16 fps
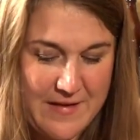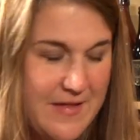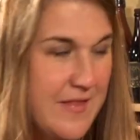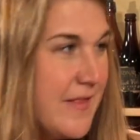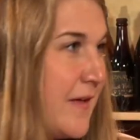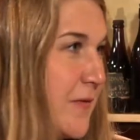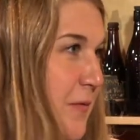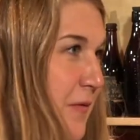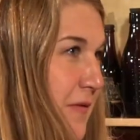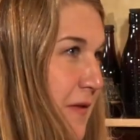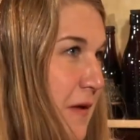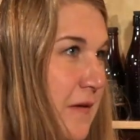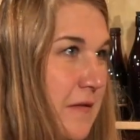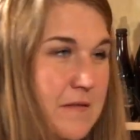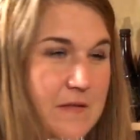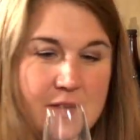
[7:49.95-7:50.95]
that's what's
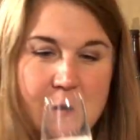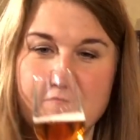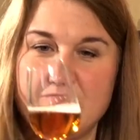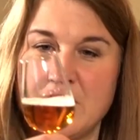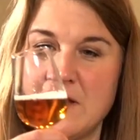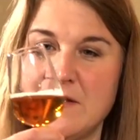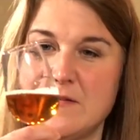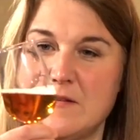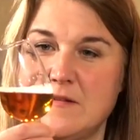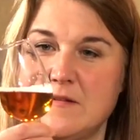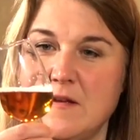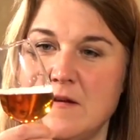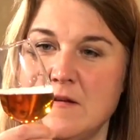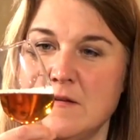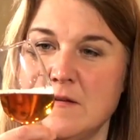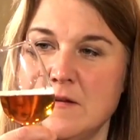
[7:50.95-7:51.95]
so lovely, isn't
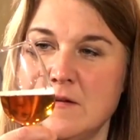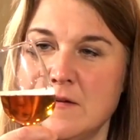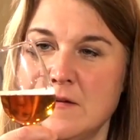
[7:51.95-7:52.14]
it? Yeah,